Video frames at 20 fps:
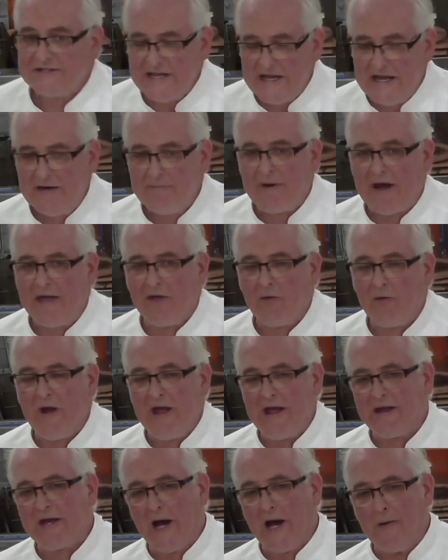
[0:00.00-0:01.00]
seed, by the
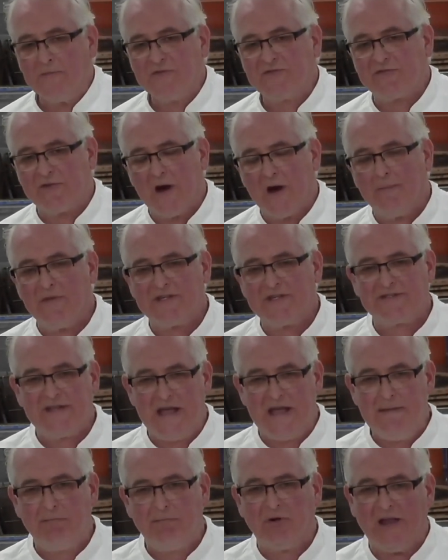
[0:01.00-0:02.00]
way, comes from the
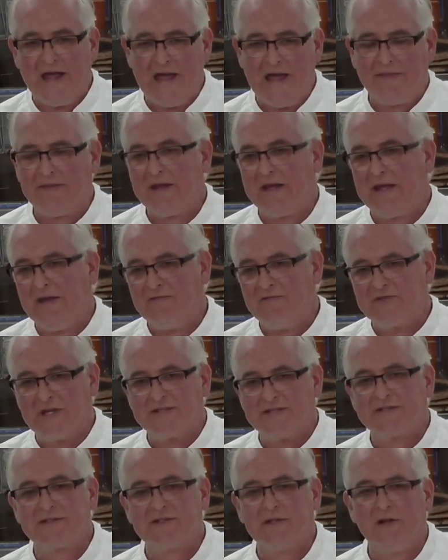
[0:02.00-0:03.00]
same plant that gives
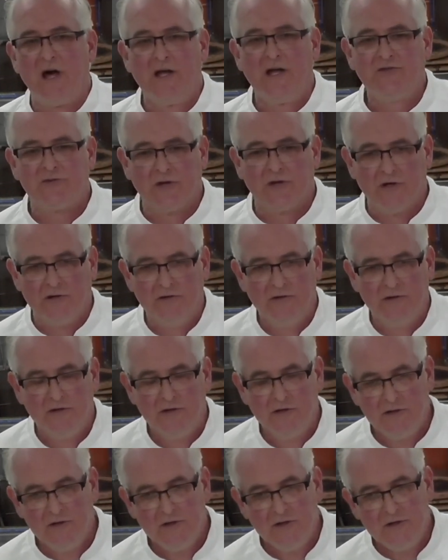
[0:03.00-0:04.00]
us cilantro.
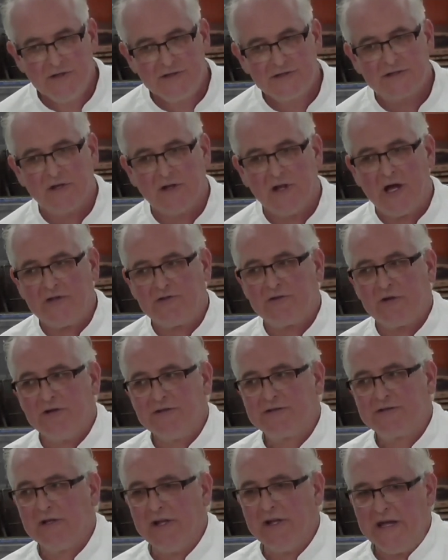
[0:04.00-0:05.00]
Cilantro
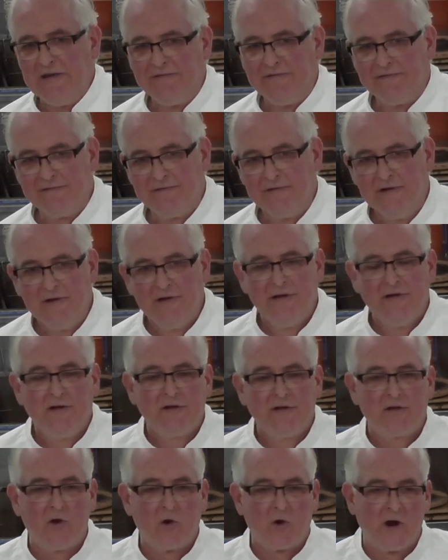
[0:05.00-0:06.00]
is the leaf,
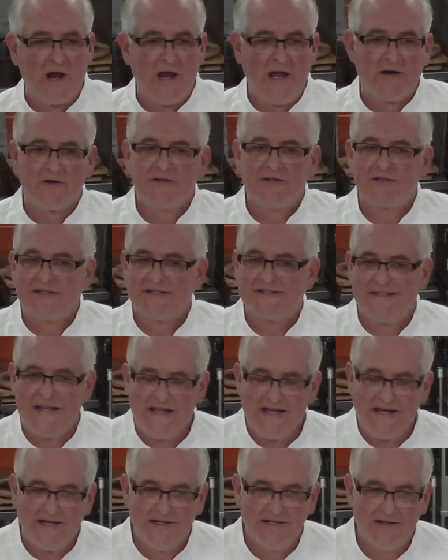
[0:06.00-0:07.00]
coriander is the
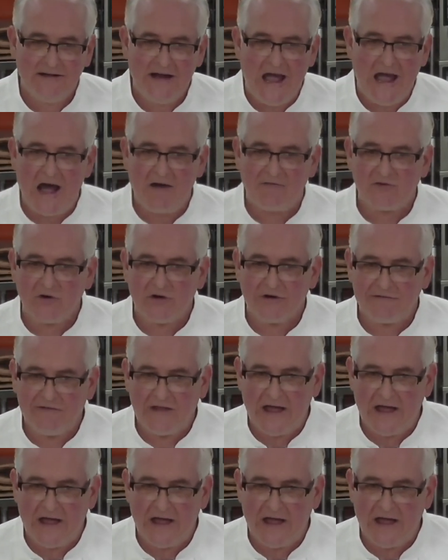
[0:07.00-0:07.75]
seed after it